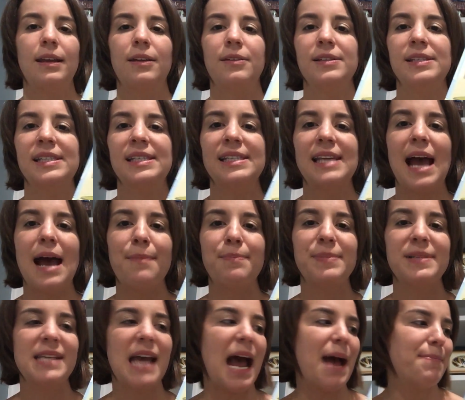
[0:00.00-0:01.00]
goes tap,
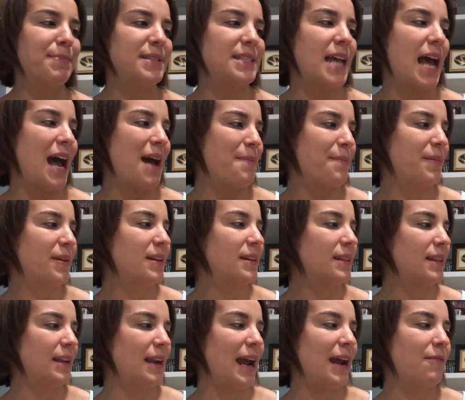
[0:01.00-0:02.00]
tap, tap.
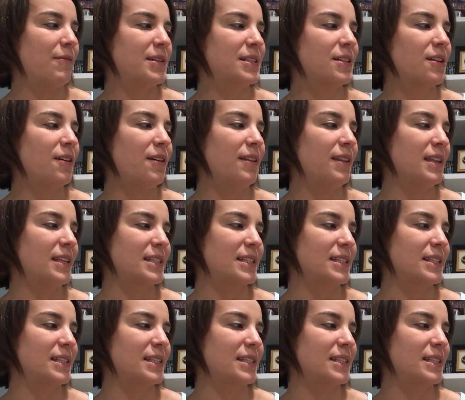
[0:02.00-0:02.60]
The night was cold,